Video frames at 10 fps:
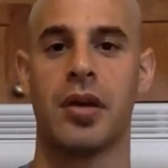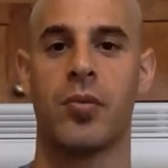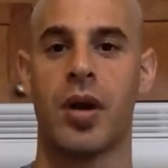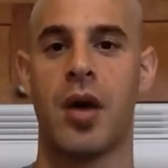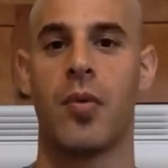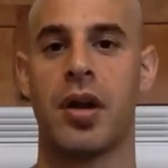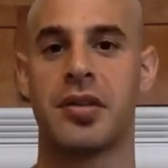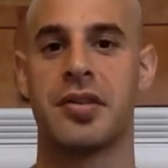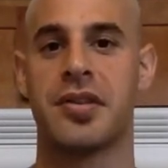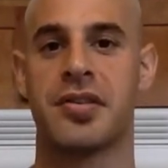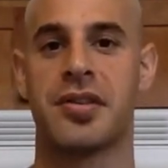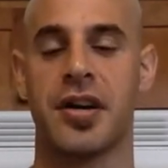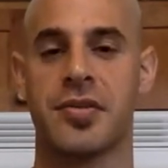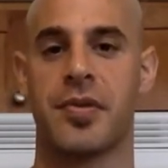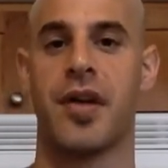and what I wanted to
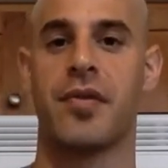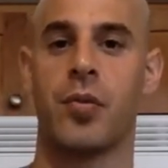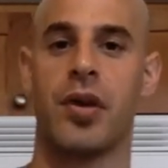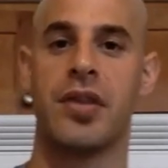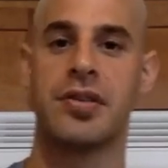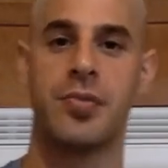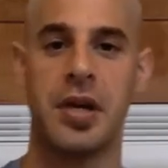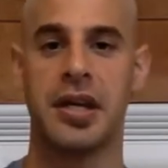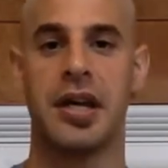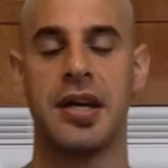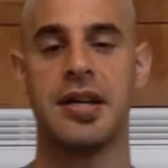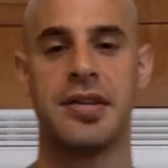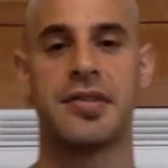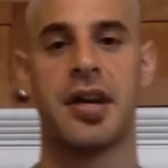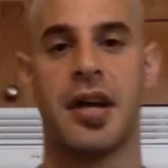discuss with everyone this week
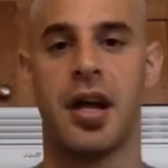is